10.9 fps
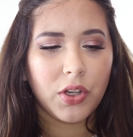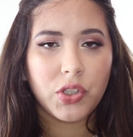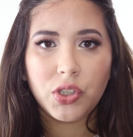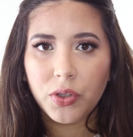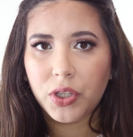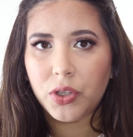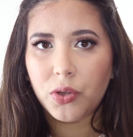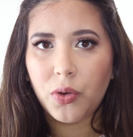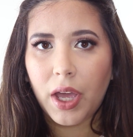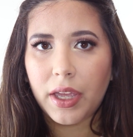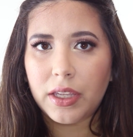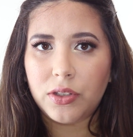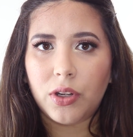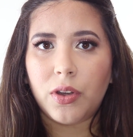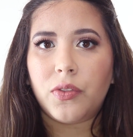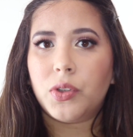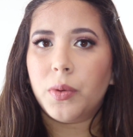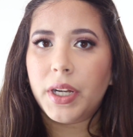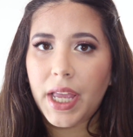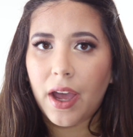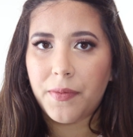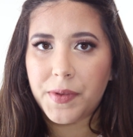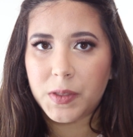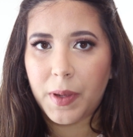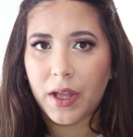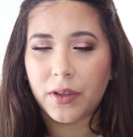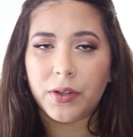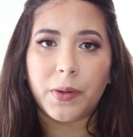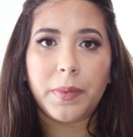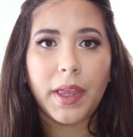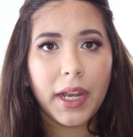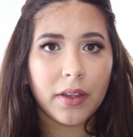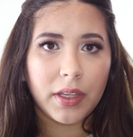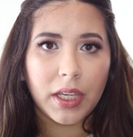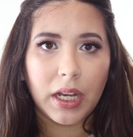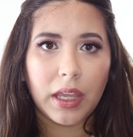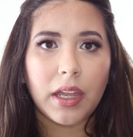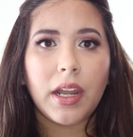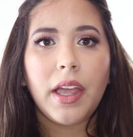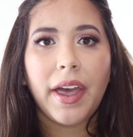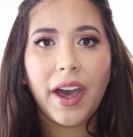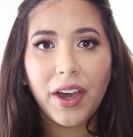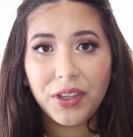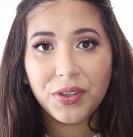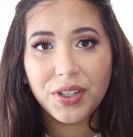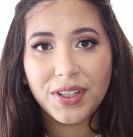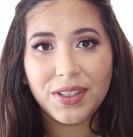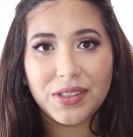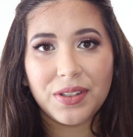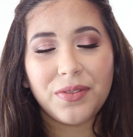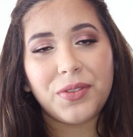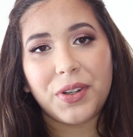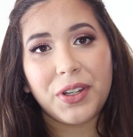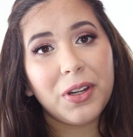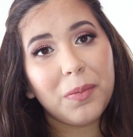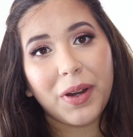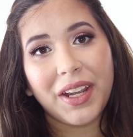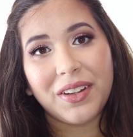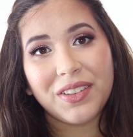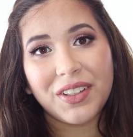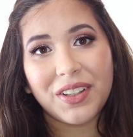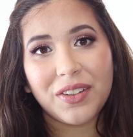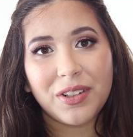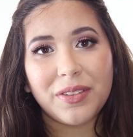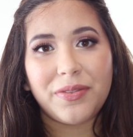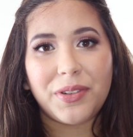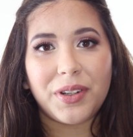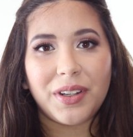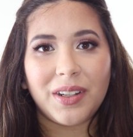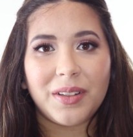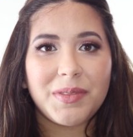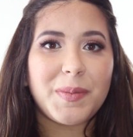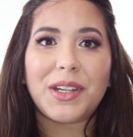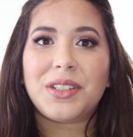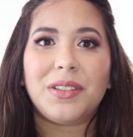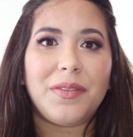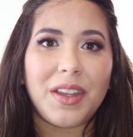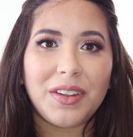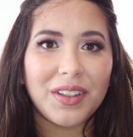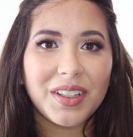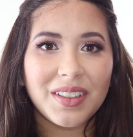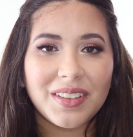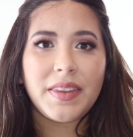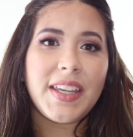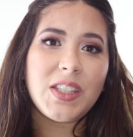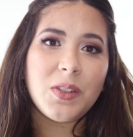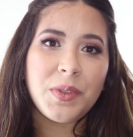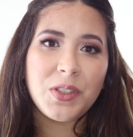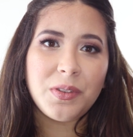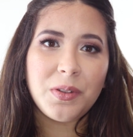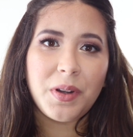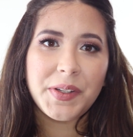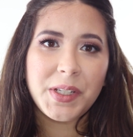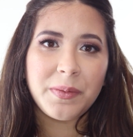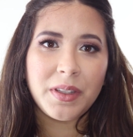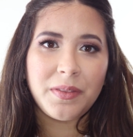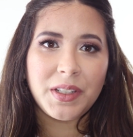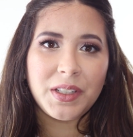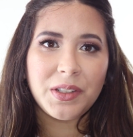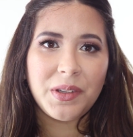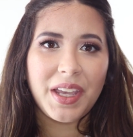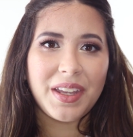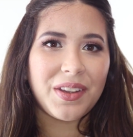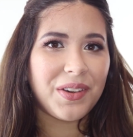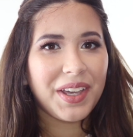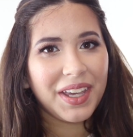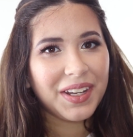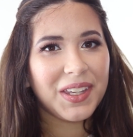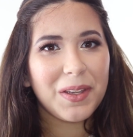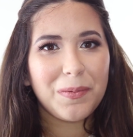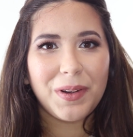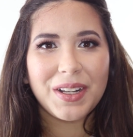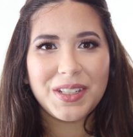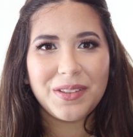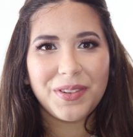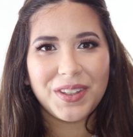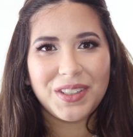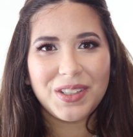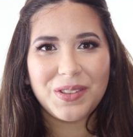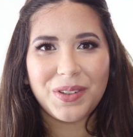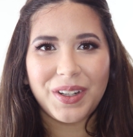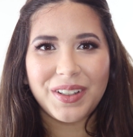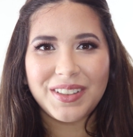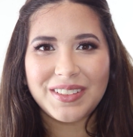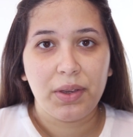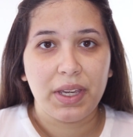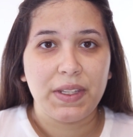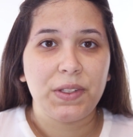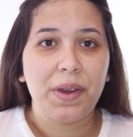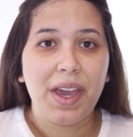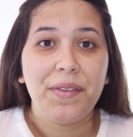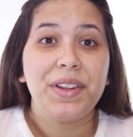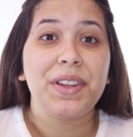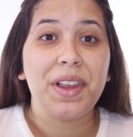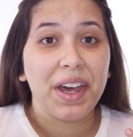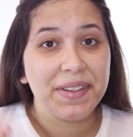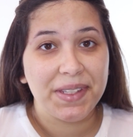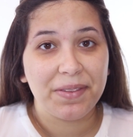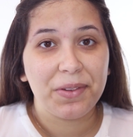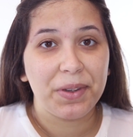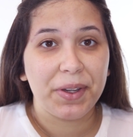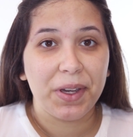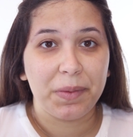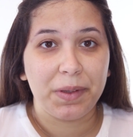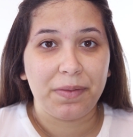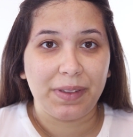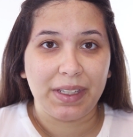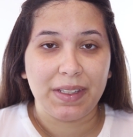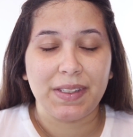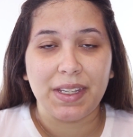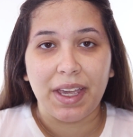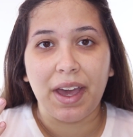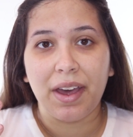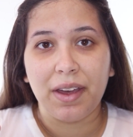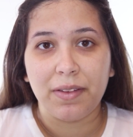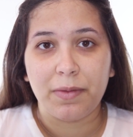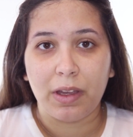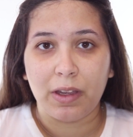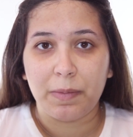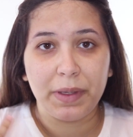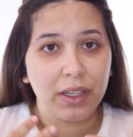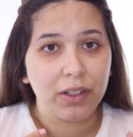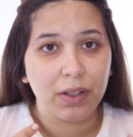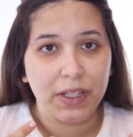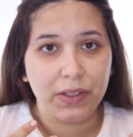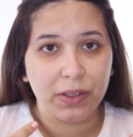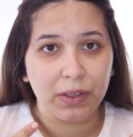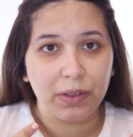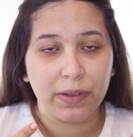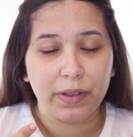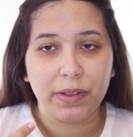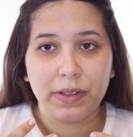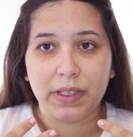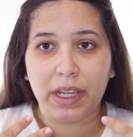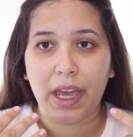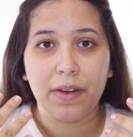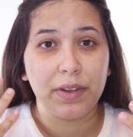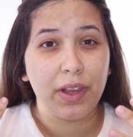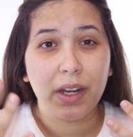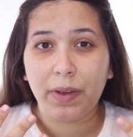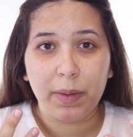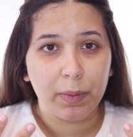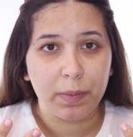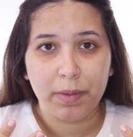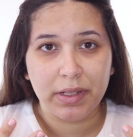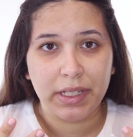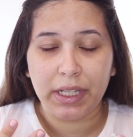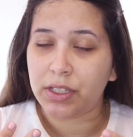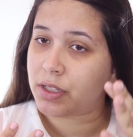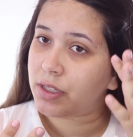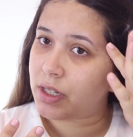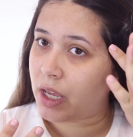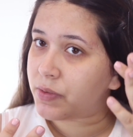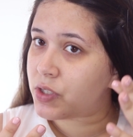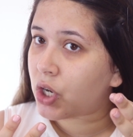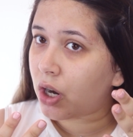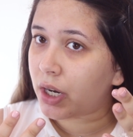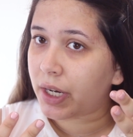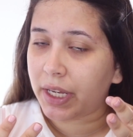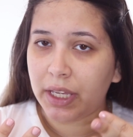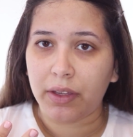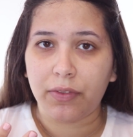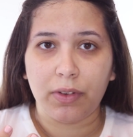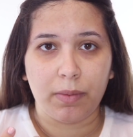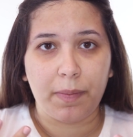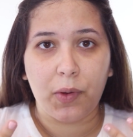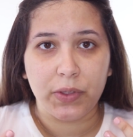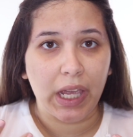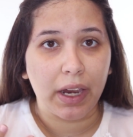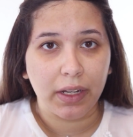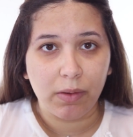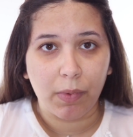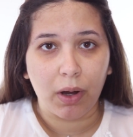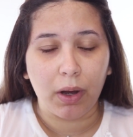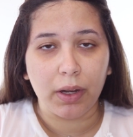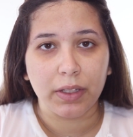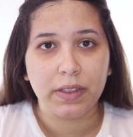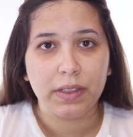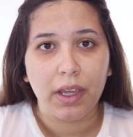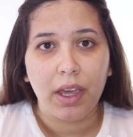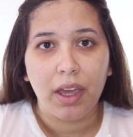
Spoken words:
show you, if you already have this palette or you're planning on getting it, how you could use it for your bridal look or for special event look. Thanks so much for watching my video, and go ahead and keep watching for the tutorial. Okay, so I have a lot of stuff going on in my face. I have big under eye circles, I have a lot of hyperpigmentation, I have scarring from post-acne marks.